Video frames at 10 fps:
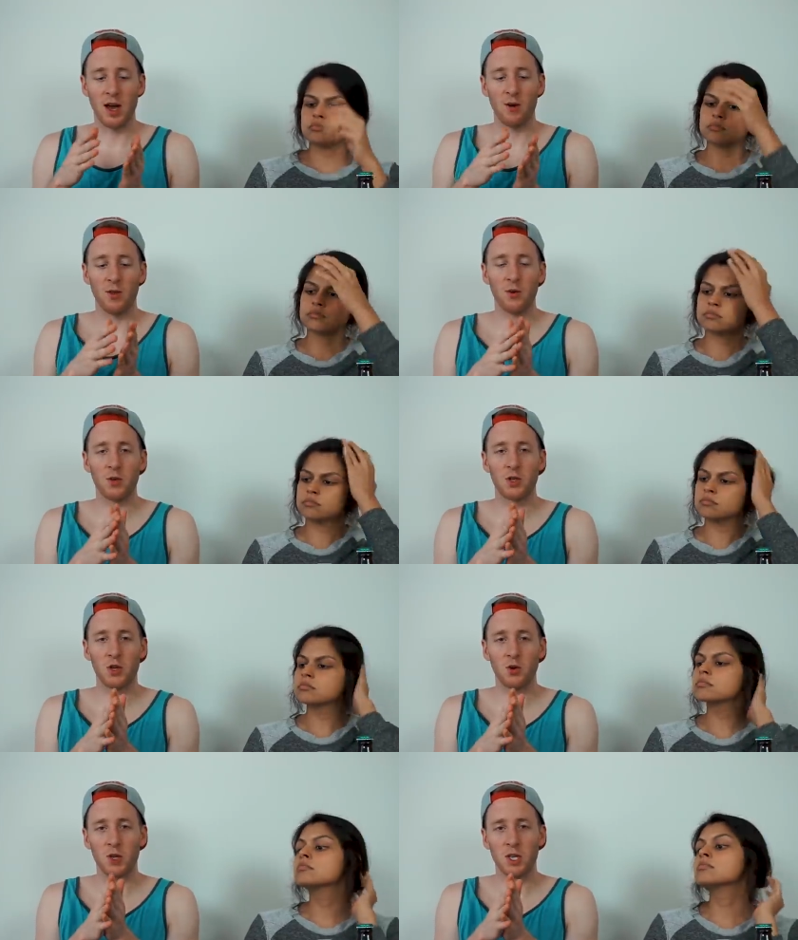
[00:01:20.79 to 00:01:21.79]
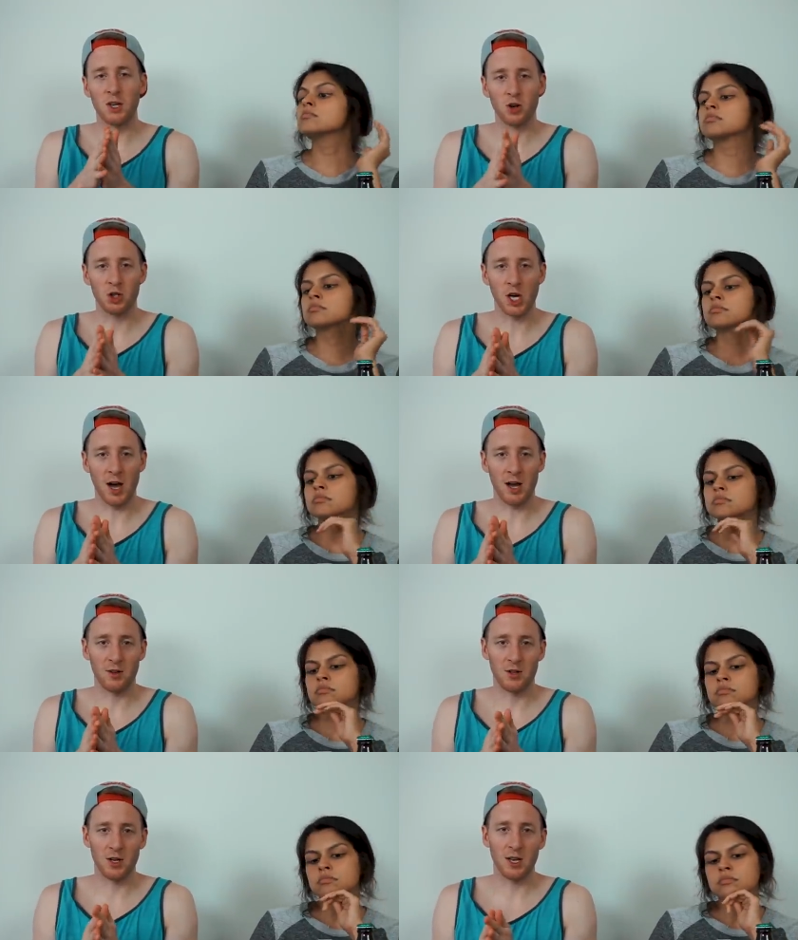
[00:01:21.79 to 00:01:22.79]
Speaker 1: how those two
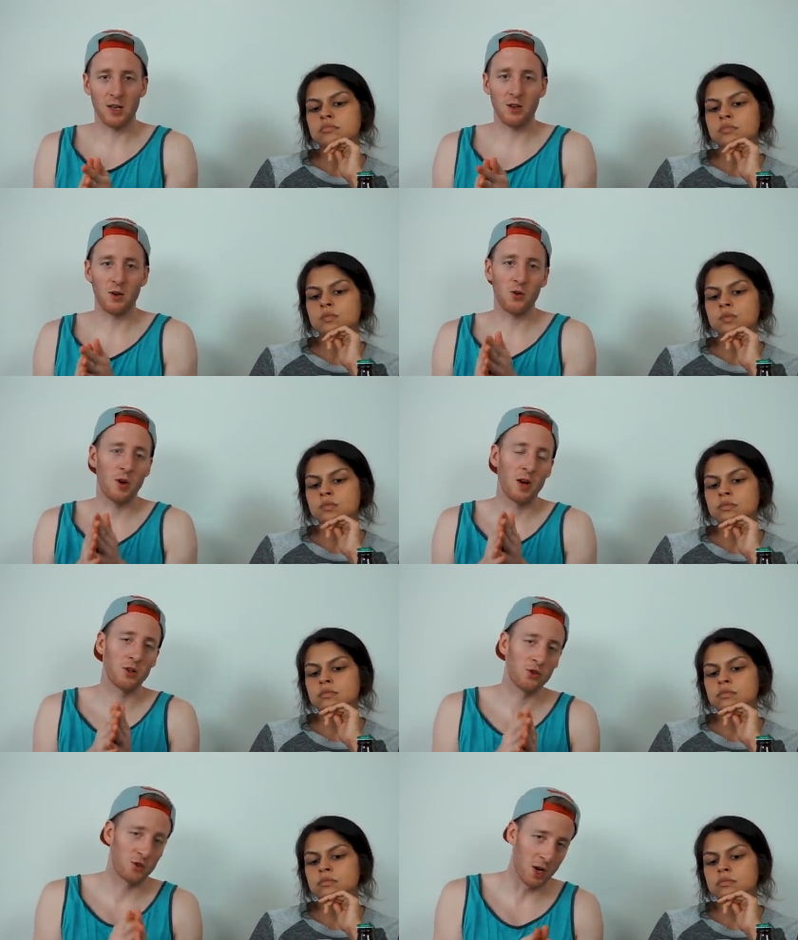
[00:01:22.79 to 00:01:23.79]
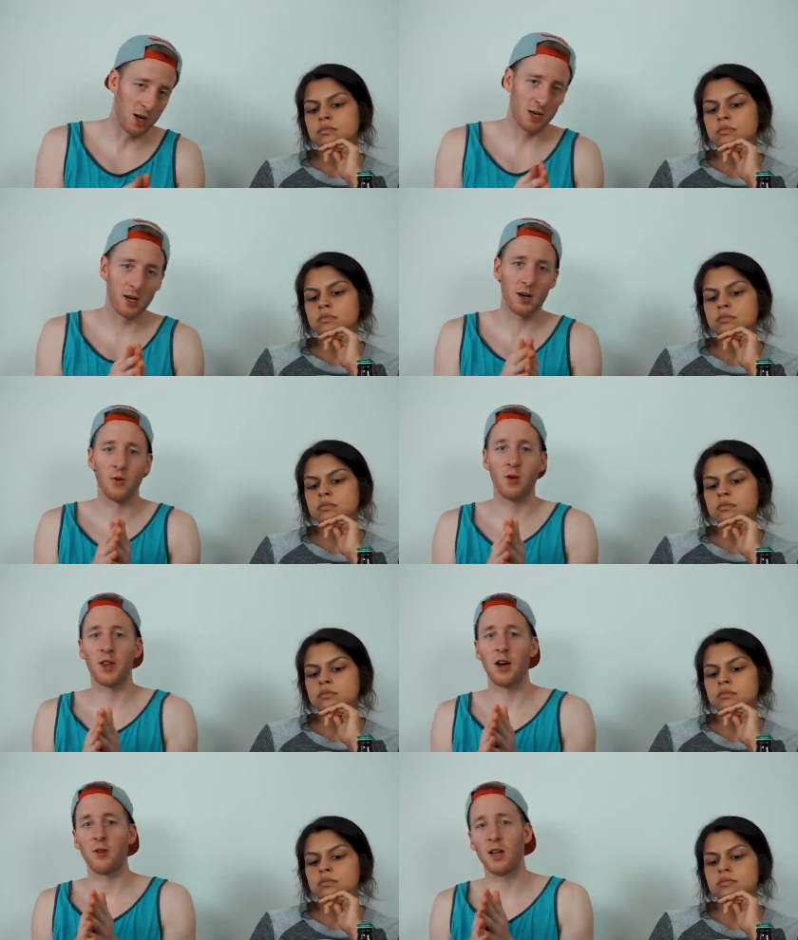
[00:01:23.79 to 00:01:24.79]
synergize to get you drunk
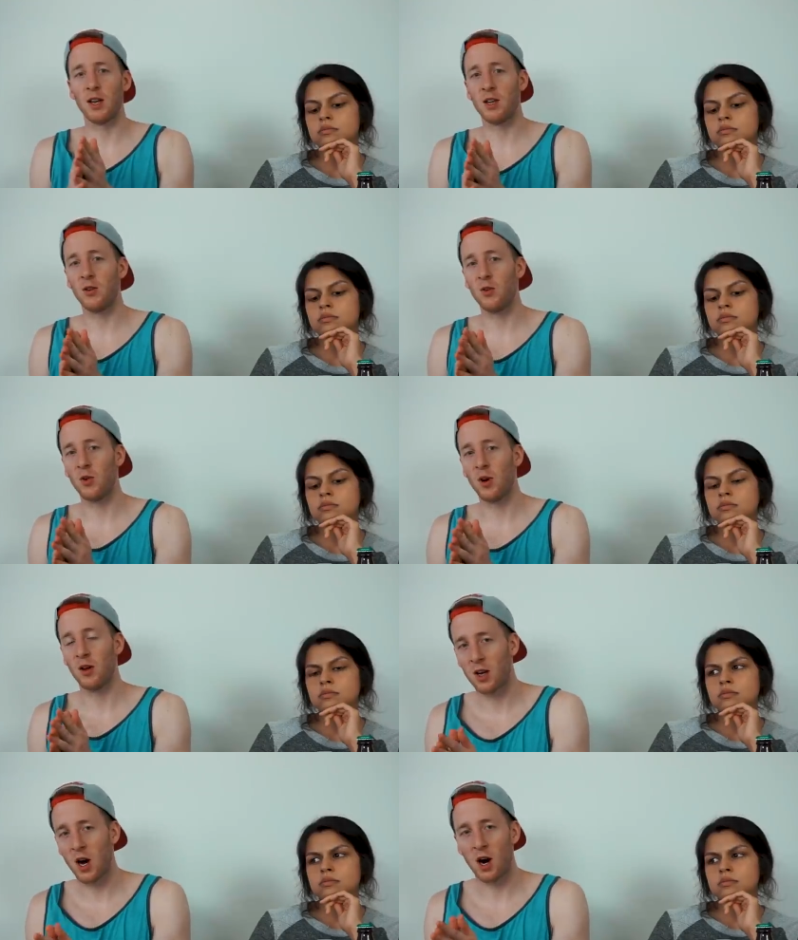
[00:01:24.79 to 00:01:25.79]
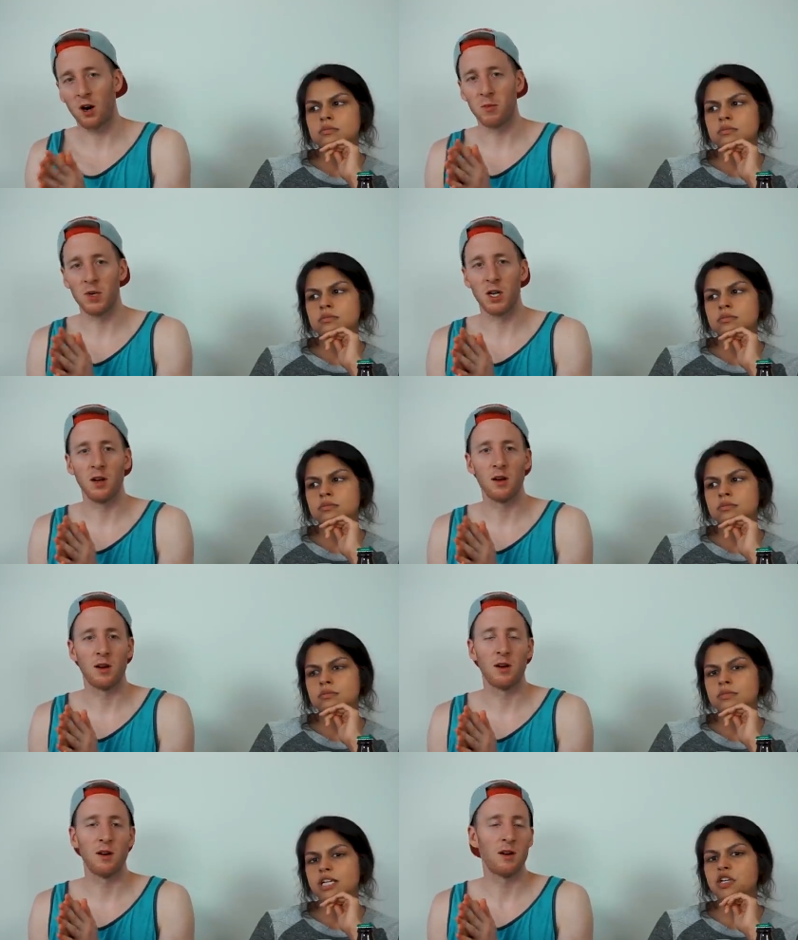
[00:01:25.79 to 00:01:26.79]
without getting you carbed.
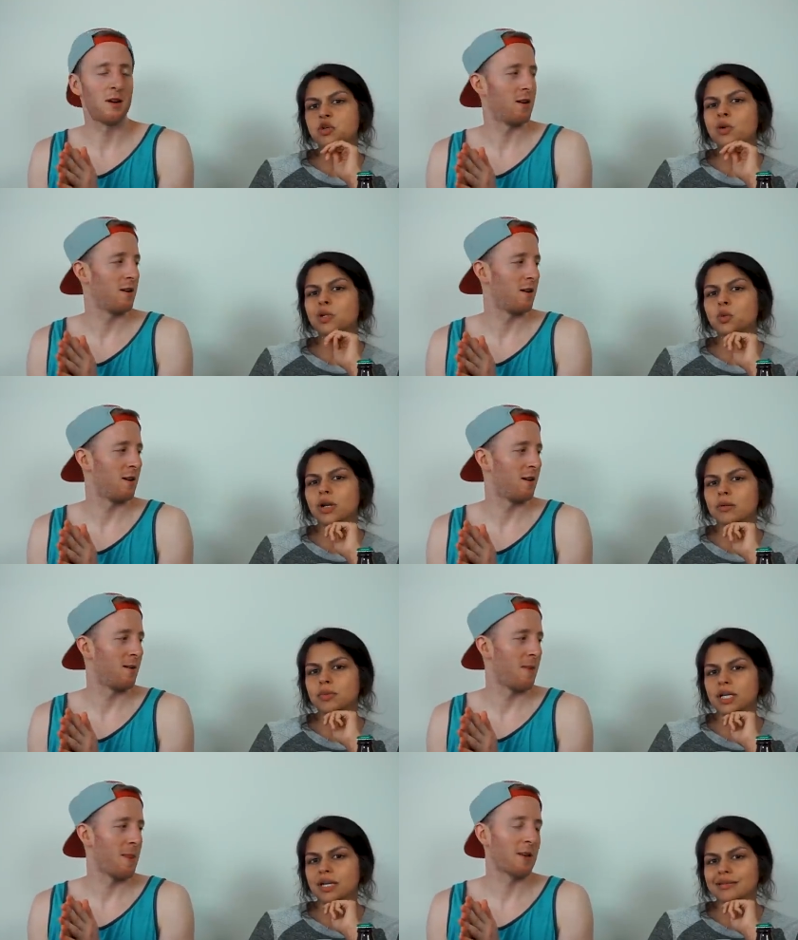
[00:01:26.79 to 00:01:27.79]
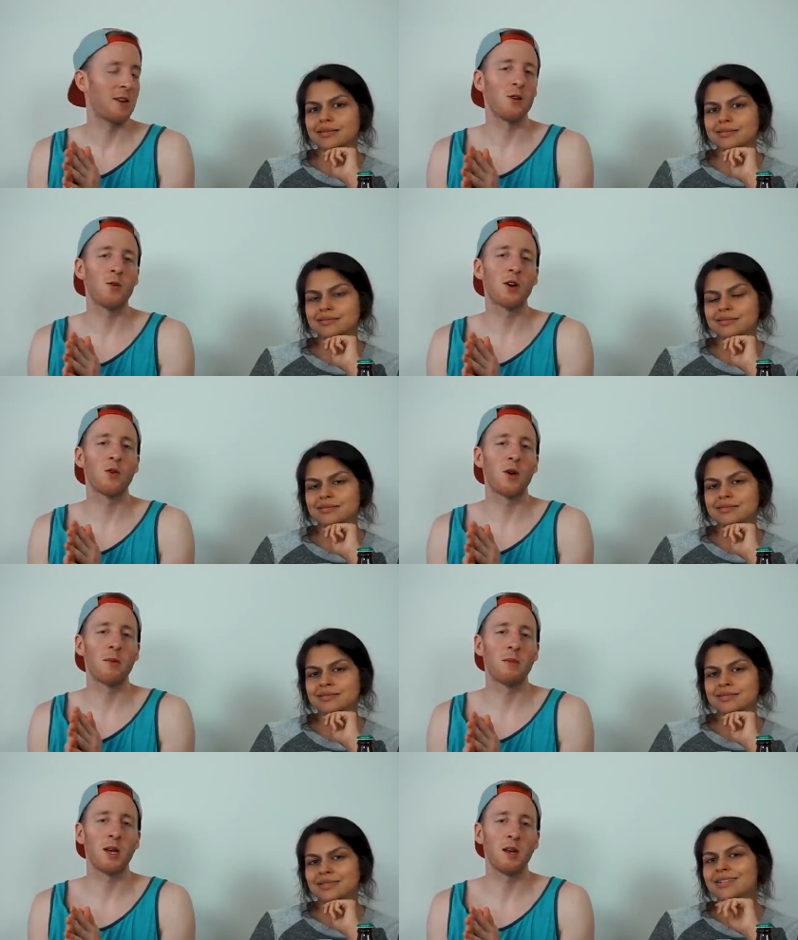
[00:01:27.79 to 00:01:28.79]
Speaker 2: Get you where you want to be.
Speaker 1: Get you where you
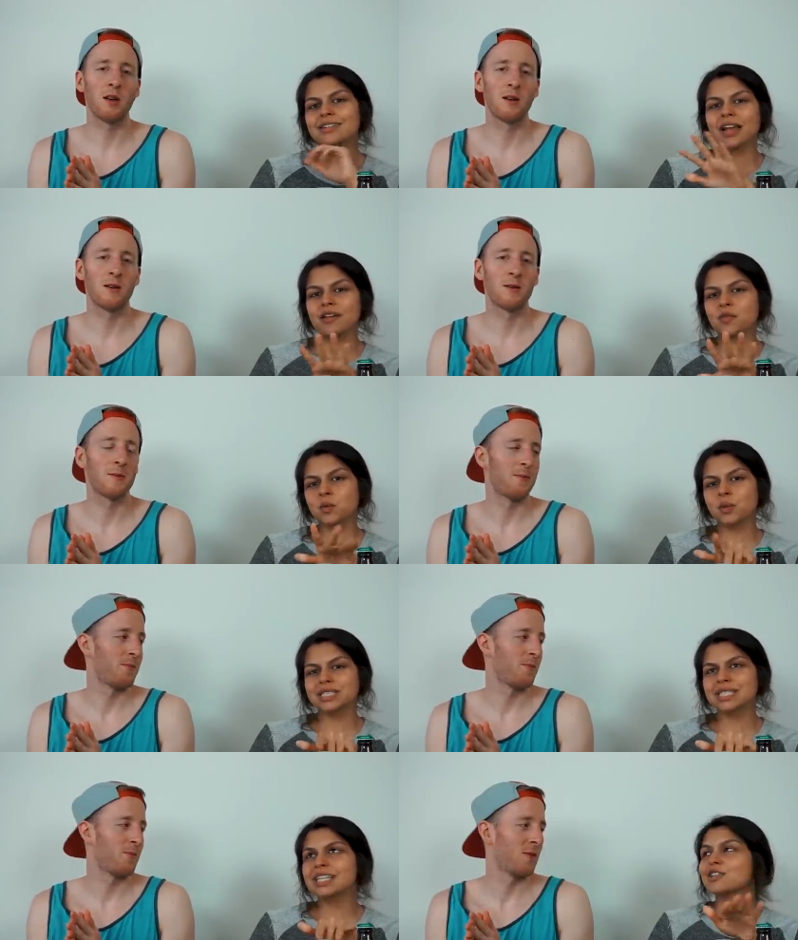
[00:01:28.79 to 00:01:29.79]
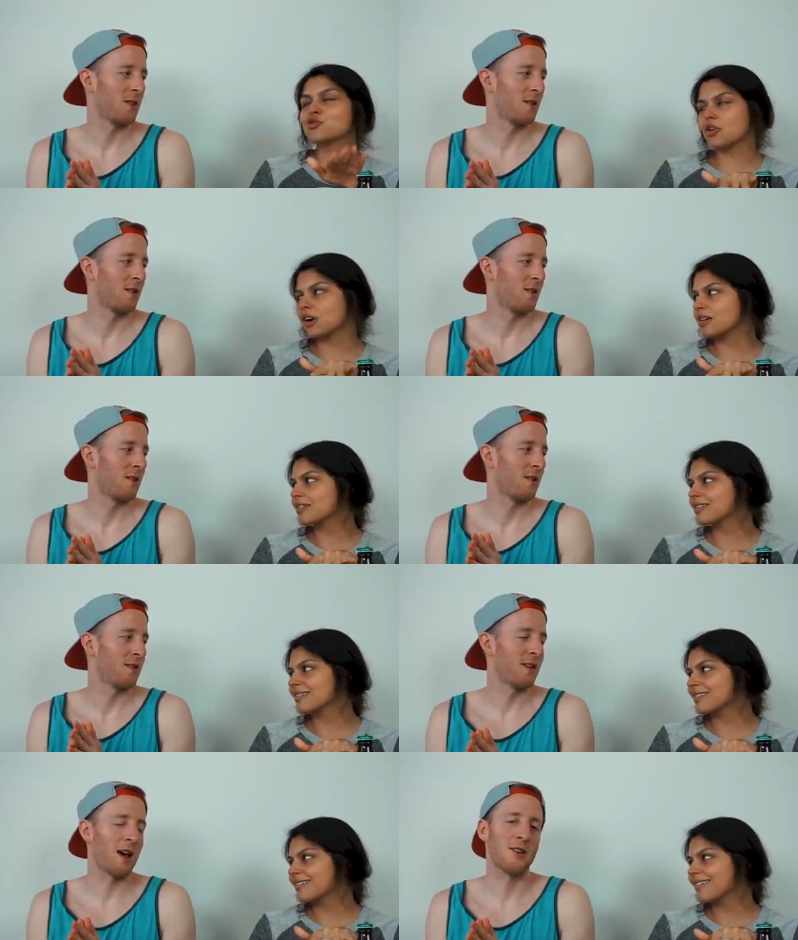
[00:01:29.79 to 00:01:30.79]
want to be.
Speaker 2: Not everyone wants to get drunk.
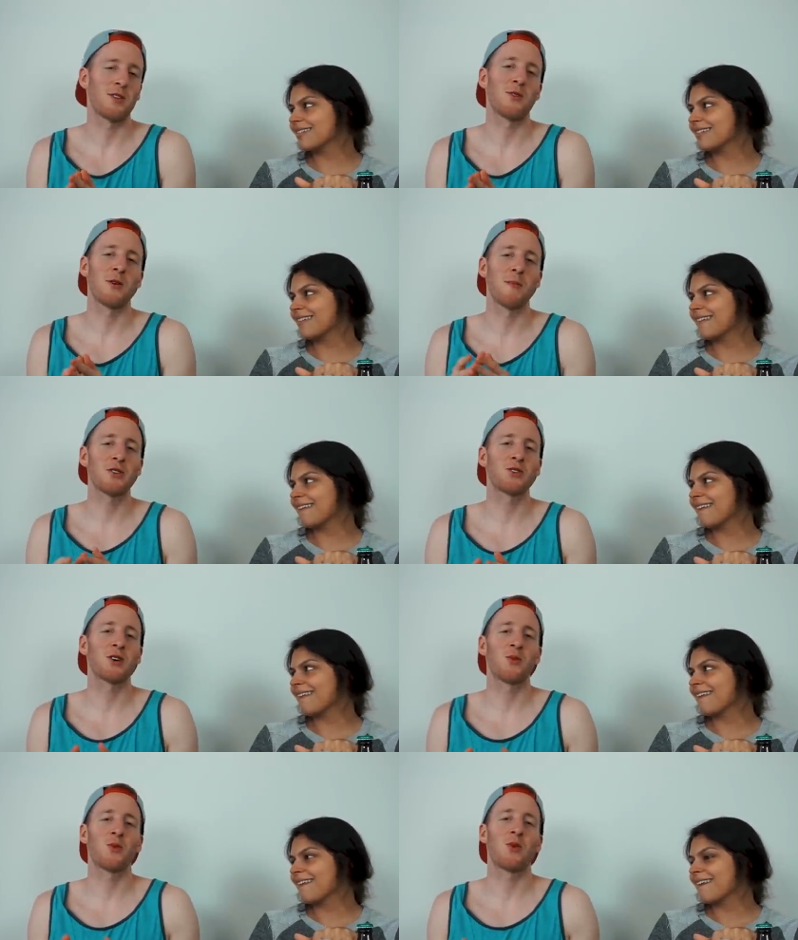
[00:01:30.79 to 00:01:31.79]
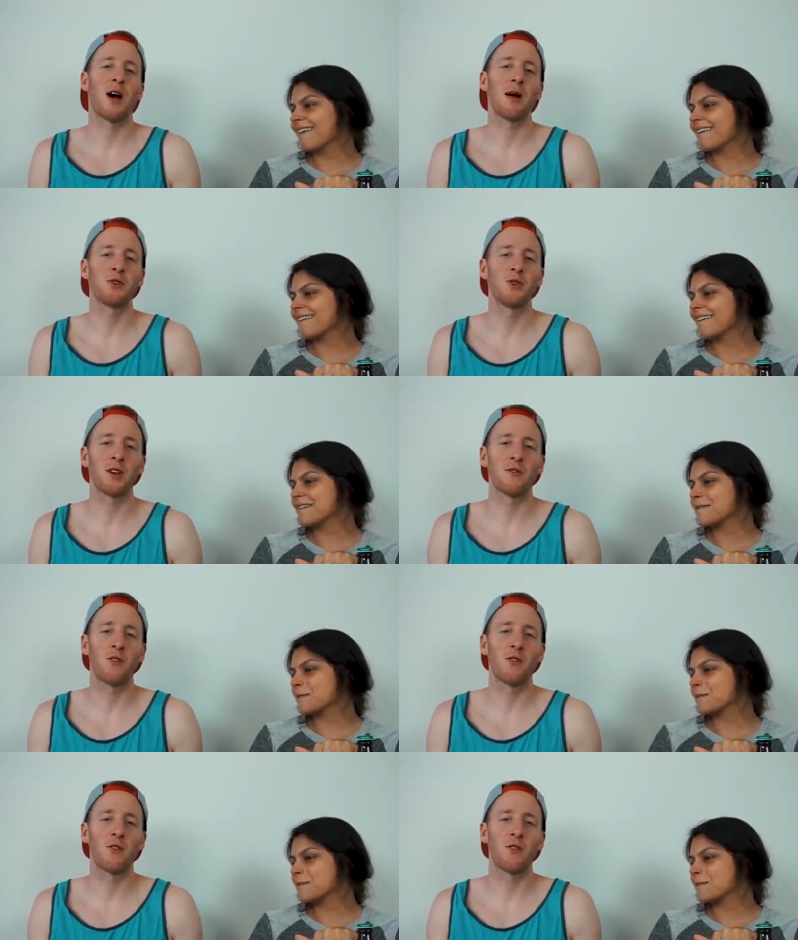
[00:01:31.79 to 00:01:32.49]
Speaker 1: Yeah, so the metric I'm shooting